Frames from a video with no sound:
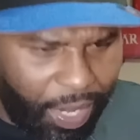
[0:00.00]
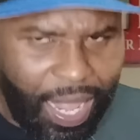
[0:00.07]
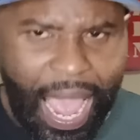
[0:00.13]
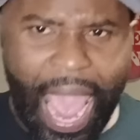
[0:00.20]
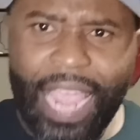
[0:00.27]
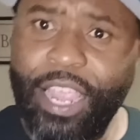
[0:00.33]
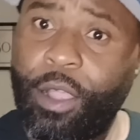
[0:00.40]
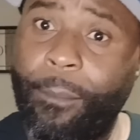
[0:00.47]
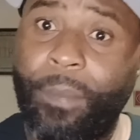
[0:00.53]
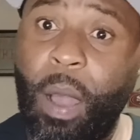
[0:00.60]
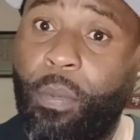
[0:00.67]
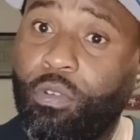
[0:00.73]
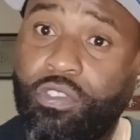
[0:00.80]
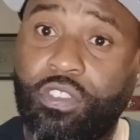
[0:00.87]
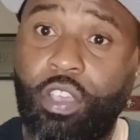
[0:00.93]
I hear
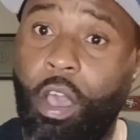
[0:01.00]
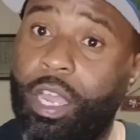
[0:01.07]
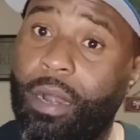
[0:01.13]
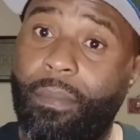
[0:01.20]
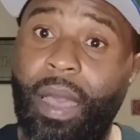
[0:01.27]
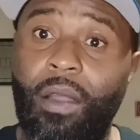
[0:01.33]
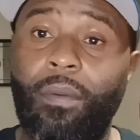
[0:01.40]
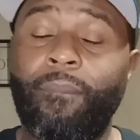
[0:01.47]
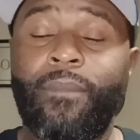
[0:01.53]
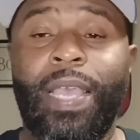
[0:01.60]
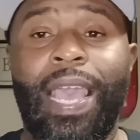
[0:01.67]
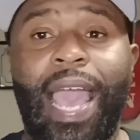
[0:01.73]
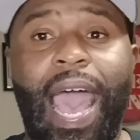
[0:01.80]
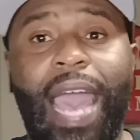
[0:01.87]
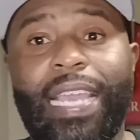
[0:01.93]
Bubbles talking about
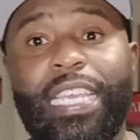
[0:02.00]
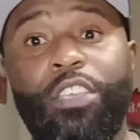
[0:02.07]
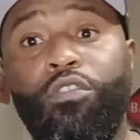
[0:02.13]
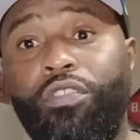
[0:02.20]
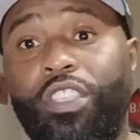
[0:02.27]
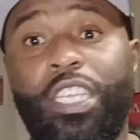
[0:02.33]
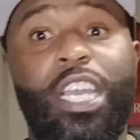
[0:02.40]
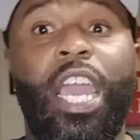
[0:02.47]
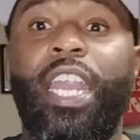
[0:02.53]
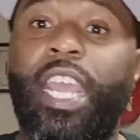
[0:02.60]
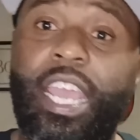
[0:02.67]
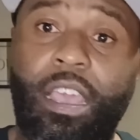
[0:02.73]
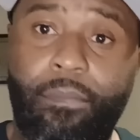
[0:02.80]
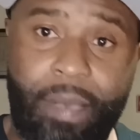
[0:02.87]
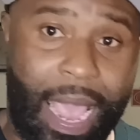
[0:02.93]
how he used to cut
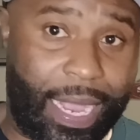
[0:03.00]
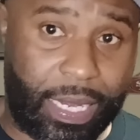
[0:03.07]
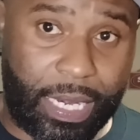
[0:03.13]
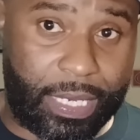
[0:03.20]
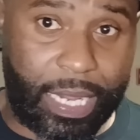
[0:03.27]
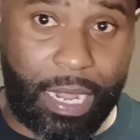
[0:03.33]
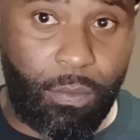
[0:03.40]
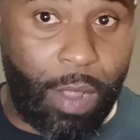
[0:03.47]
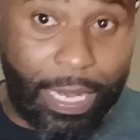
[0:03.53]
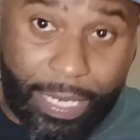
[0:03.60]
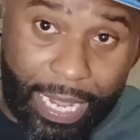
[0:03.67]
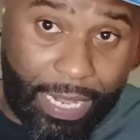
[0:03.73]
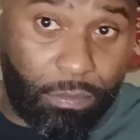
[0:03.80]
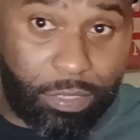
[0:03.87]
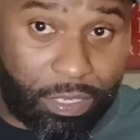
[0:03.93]
hair back in the day. One day
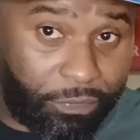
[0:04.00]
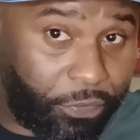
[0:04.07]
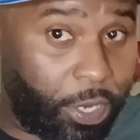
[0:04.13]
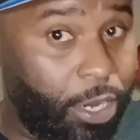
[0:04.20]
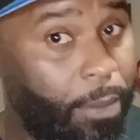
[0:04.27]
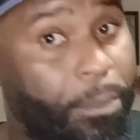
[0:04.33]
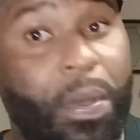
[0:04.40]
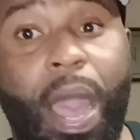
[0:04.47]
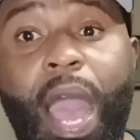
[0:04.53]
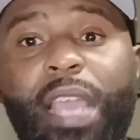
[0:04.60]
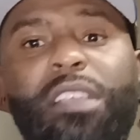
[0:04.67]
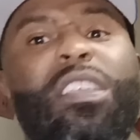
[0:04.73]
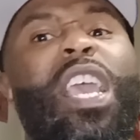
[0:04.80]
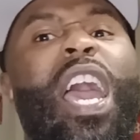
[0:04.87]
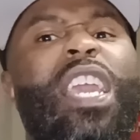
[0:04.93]
he was in front of the bar.
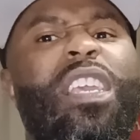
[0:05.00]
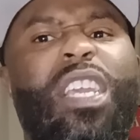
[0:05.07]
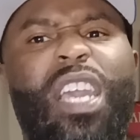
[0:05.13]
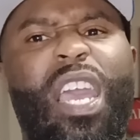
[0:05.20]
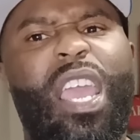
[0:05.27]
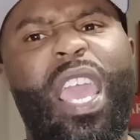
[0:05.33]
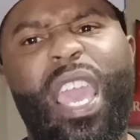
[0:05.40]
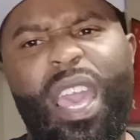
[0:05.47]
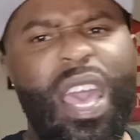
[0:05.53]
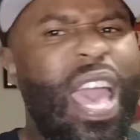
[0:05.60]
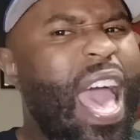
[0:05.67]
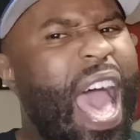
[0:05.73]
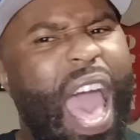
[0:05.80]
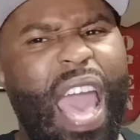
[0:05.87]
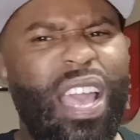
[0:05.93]
He cut hair.
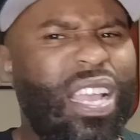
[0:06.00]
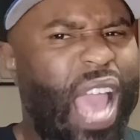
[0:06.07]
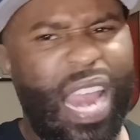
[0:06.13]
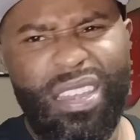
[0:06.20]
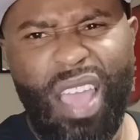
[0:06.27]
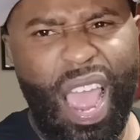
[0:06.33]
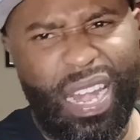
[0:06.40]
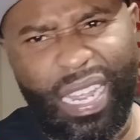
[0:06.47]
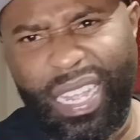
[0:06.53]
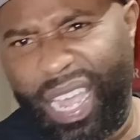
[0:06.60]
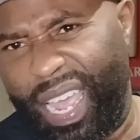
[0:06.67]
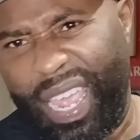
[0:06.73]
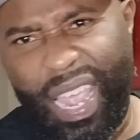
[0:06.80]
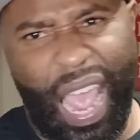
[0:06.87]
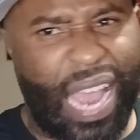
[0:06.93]
I know how to cut
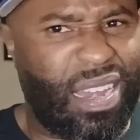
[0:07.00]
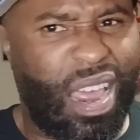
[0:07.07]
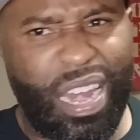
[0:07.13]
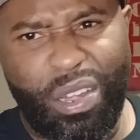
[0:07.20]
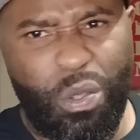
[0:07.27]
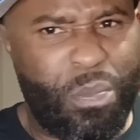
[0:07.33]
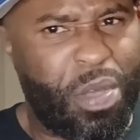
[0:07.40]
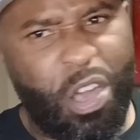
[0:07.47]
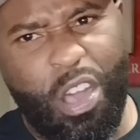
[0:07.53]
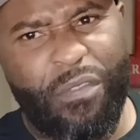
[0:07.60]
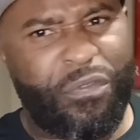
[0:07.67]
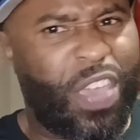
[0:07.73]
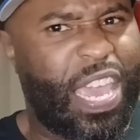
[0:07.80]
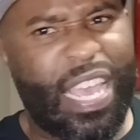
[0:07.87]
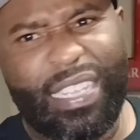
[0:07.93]
hair. I know how to do ball
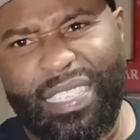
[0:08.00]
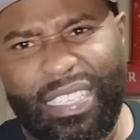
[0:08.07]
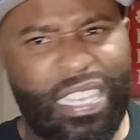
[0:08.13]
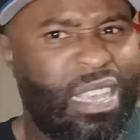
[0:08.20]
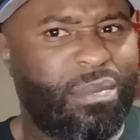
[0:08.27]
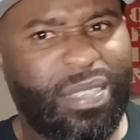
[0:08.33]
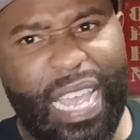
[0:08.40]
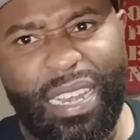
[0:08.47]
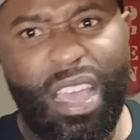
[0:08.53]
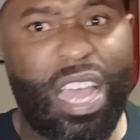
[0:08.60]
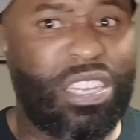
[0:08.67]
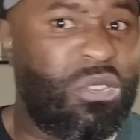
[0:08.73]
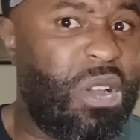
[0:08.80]
fades, temps. I know how to do